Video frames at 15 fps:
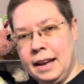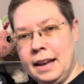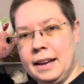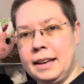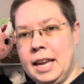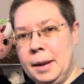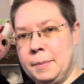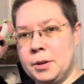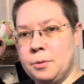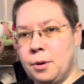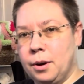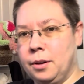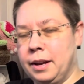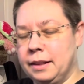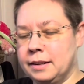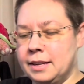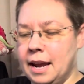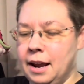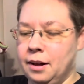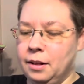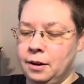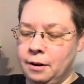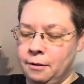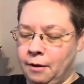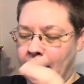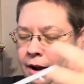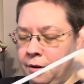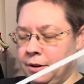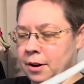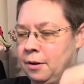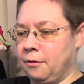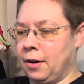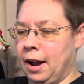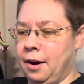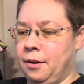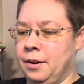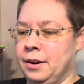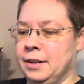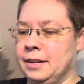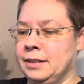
keep twirling the tail around and around